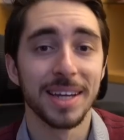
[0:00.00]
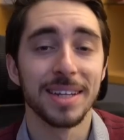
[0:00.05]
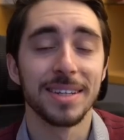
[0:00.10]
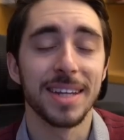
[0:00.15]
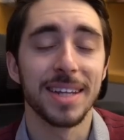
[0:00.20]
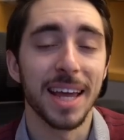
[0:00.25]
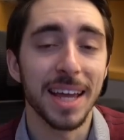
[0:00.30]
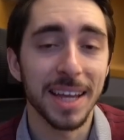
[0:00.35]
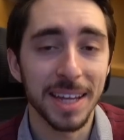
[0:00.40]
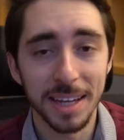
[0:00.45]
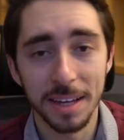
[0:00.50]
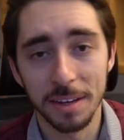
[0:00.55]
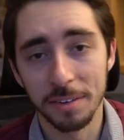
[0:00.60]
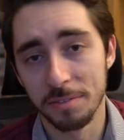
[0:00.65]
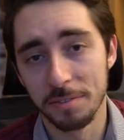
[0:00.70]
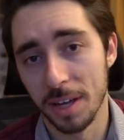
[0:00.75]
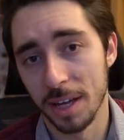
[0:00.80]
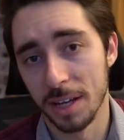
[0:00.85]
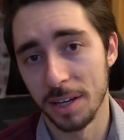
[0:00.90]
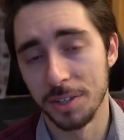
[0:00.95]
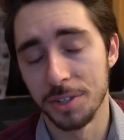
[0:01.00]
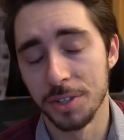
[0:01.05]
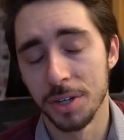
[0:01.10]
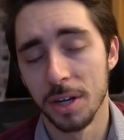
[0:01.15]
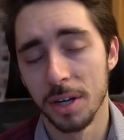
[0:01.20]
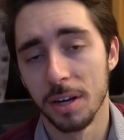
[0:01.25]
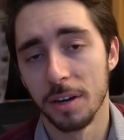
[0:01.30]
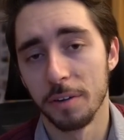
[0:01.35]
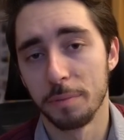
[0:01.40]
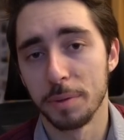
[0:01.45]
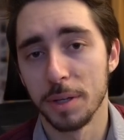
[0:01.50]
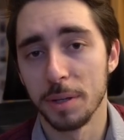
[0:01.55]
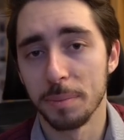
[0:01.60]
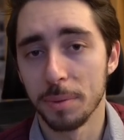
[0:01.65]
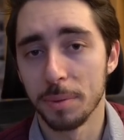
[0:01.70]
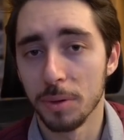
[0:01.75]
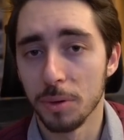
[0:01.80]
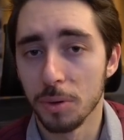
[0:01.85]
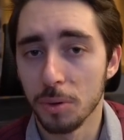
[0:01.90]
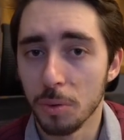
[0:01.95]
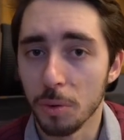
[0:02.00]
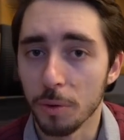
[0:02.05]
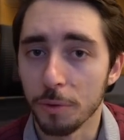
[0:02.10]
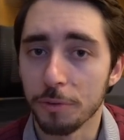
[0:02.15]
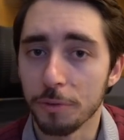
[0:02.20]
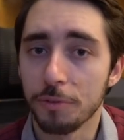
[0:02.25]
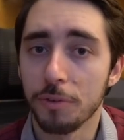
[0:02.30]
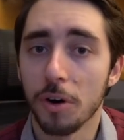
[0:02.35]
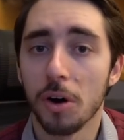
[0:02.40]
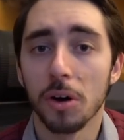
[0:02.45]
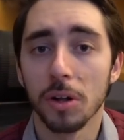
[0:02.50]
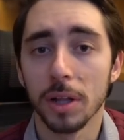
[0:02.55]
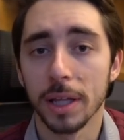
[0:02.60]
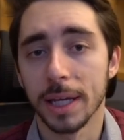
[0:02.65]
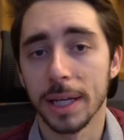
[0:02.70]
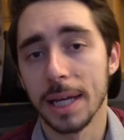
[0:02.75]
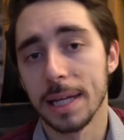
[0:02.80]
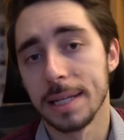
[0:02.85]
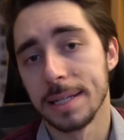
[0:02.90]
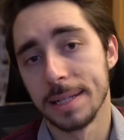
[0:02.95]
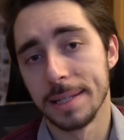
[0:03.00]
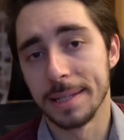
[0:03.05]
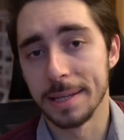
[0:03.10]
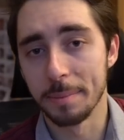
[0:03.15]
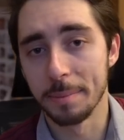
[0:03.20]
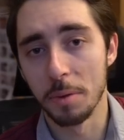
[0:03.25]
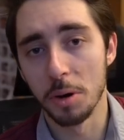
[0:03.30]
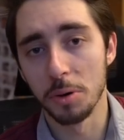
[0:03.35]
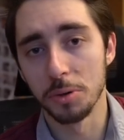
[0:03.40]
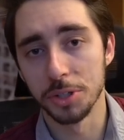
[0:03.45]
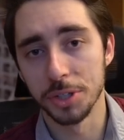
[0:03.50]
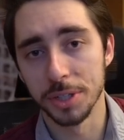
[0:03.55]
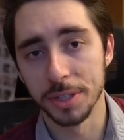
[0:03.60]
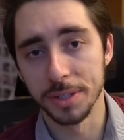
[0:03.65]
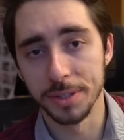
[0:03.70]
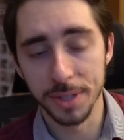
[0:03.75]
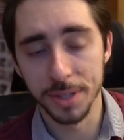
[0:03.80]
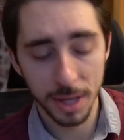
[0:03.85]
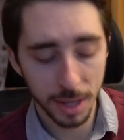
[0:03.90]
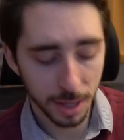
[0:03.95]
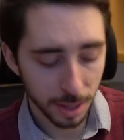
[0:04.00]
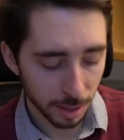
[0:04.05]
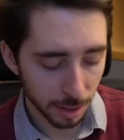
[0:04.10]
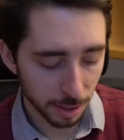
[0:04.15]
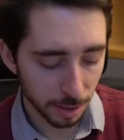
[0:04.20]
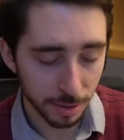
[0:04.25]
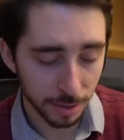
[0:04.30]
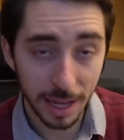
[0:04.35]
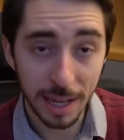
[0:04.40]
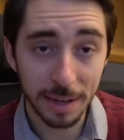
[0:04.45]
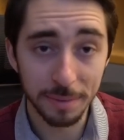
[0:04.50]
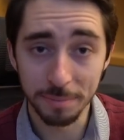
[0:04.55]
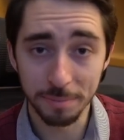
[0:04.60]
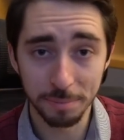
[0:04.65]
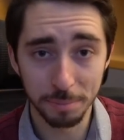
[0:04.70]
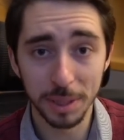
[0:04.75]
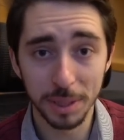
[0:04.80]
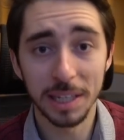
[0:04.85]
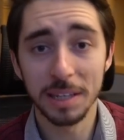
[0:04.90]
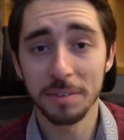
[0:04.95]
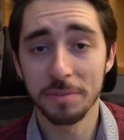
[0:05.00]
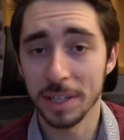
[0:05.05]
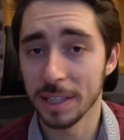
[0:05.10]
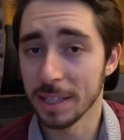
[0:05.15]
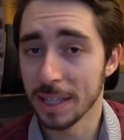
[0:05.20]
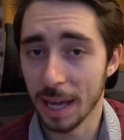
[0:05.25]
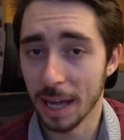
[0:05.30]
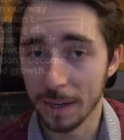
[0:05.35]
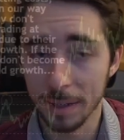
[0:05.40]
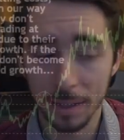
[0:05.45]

taking advantage of people who are falling into the emotions uh, and believing that